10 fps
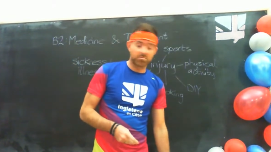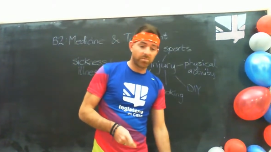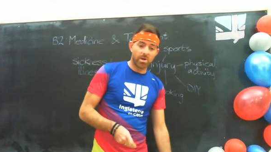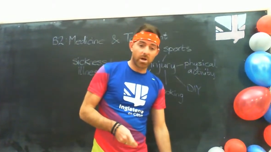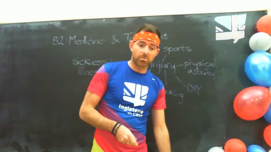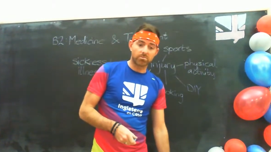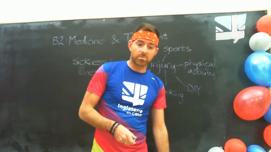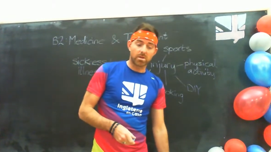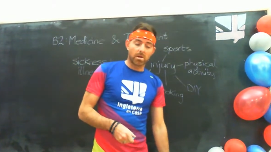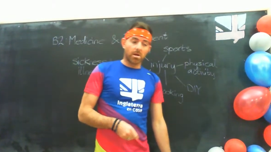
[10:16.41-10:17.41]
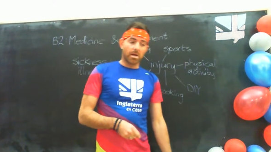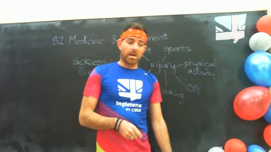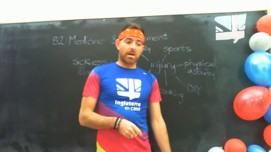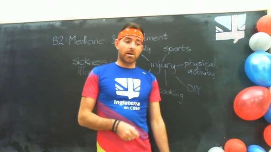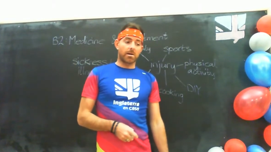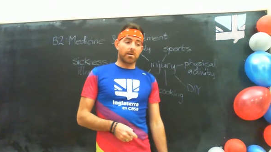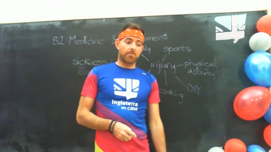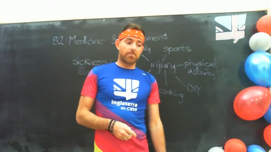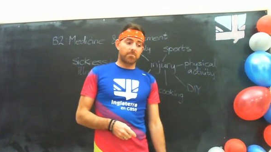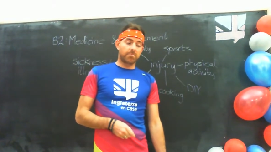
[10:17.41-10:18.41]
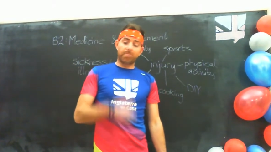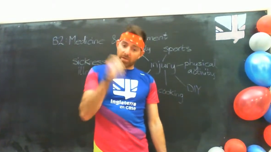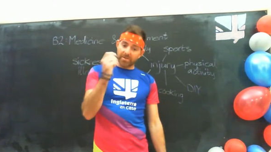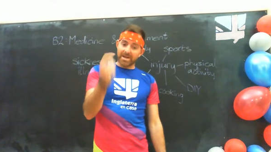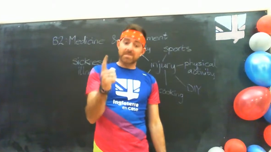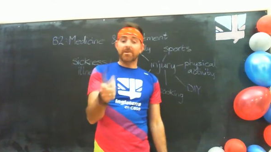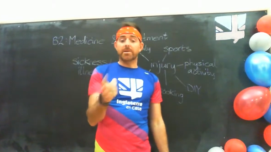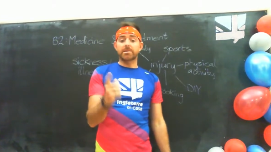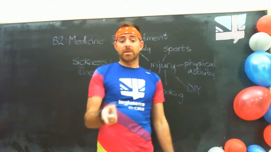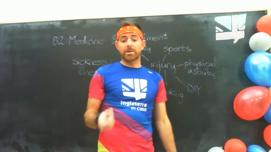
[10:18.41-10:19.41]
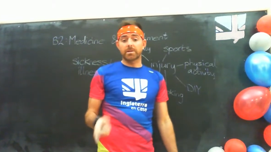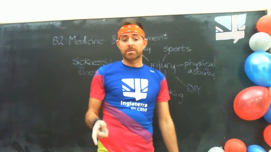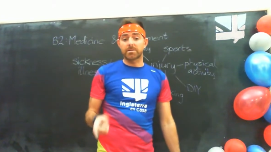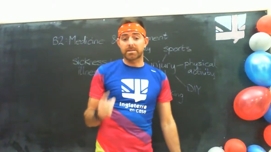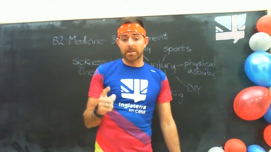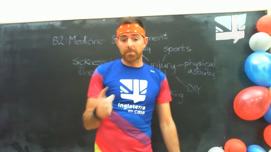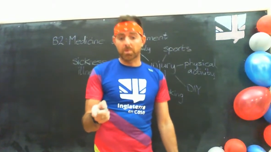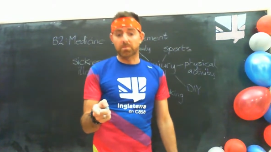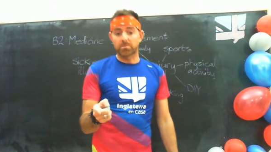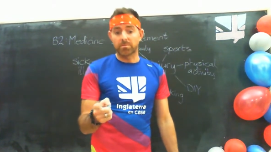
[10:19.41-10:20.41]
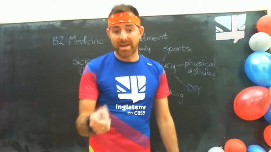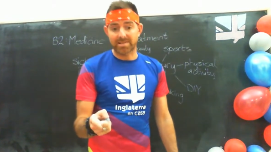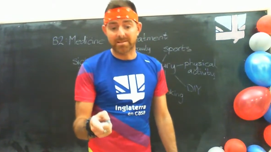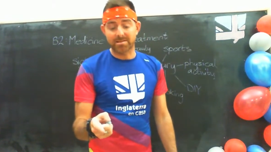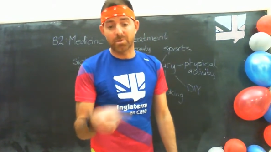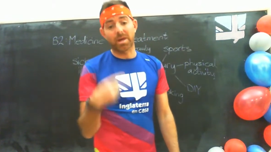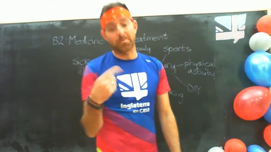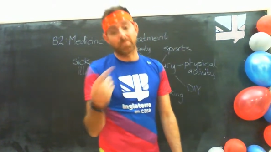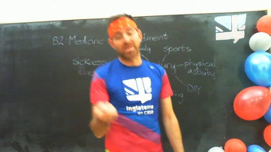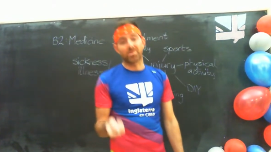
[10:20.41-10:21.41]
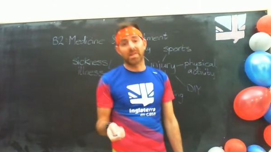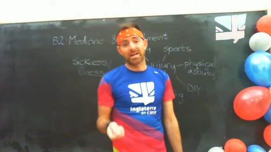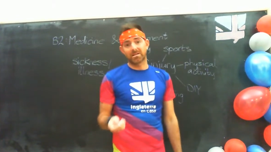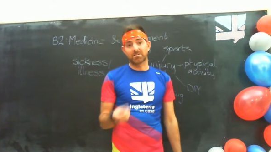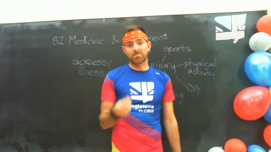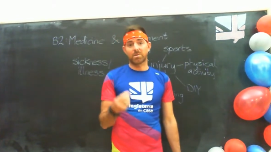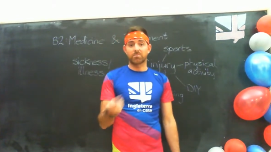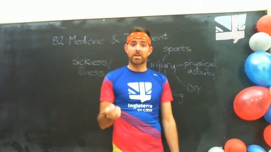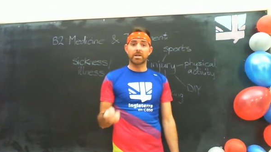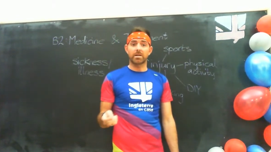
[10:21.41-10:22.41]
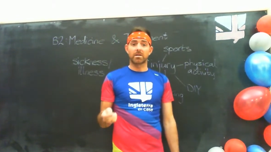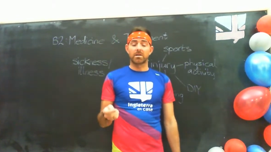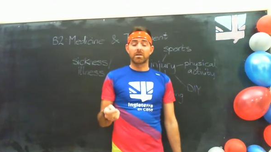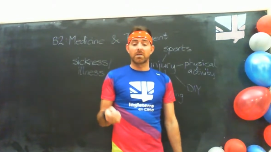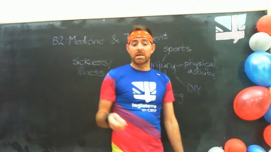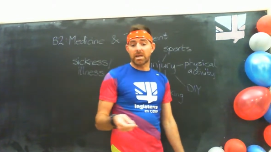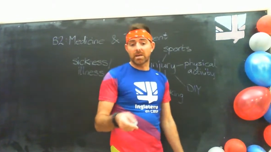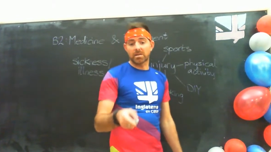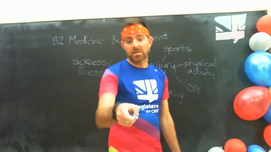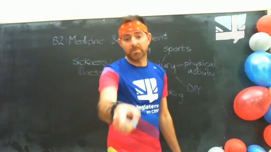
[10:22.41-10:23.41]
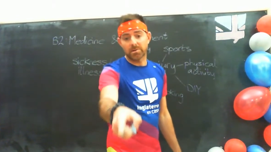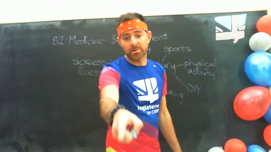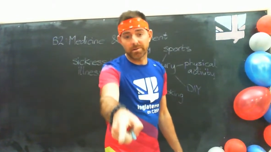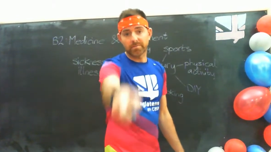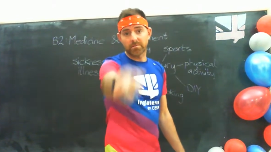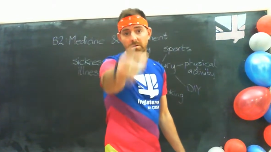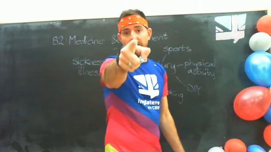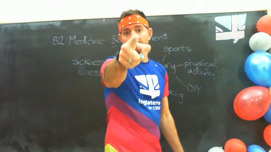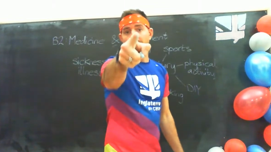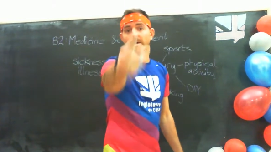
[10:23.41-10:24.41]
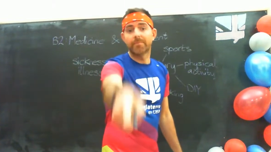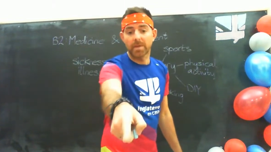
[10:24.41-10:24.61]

No. But that is a very serious example. Yes, you can break your leg while running. Again, keep looking at the wrong camera.